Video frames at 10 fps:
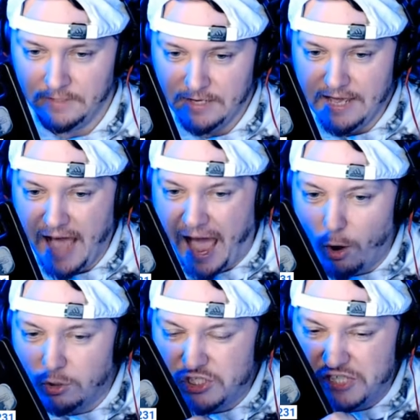I don't
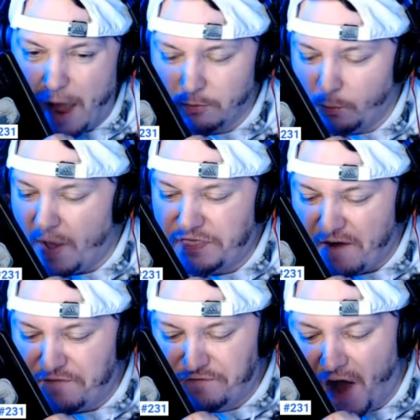sound... What the
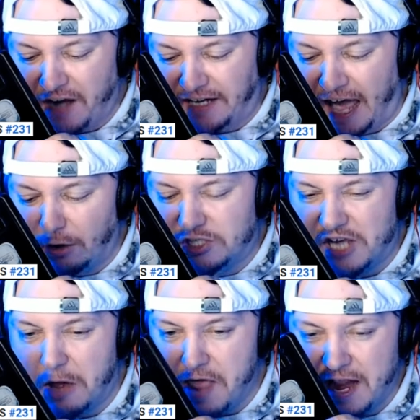fuck? I don't sound
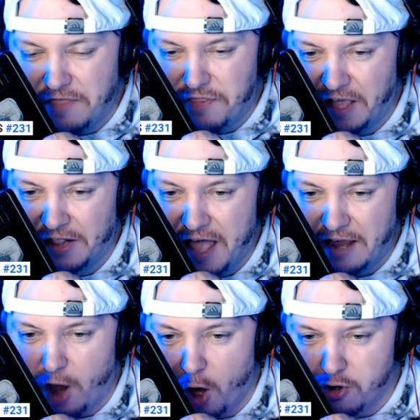anything like
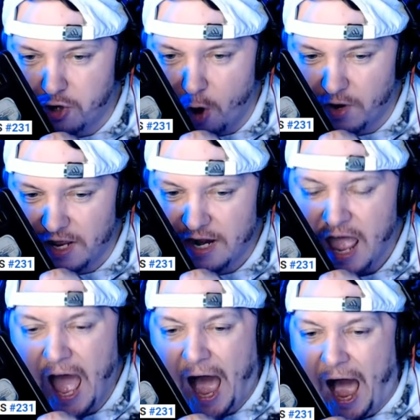Hulk Hogan.
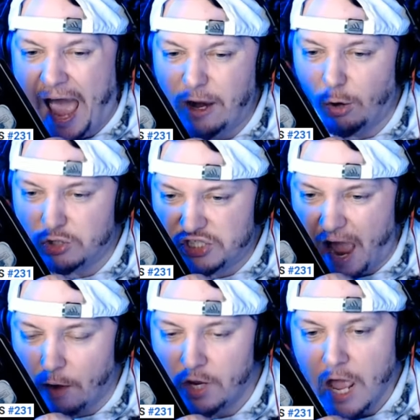I don't sound...
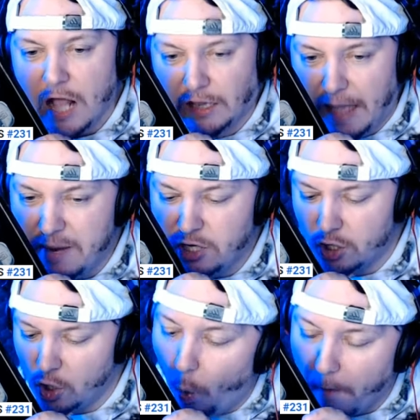Let me... Do you
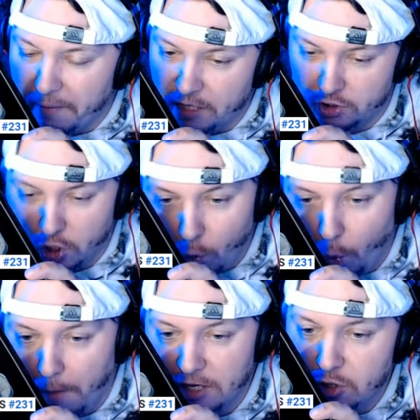want me
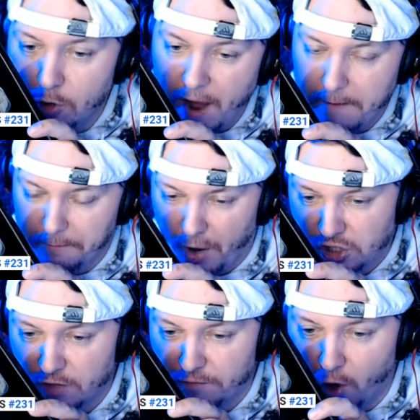to do my impression of
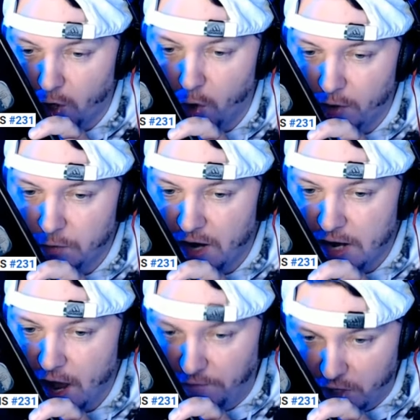Hulk Hogan right now
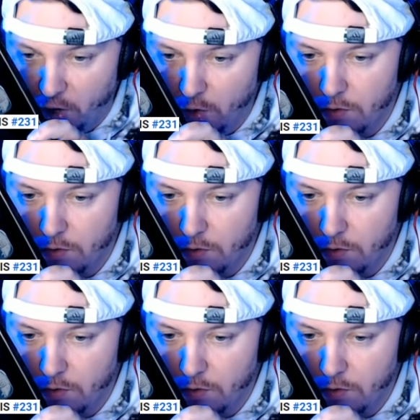for you?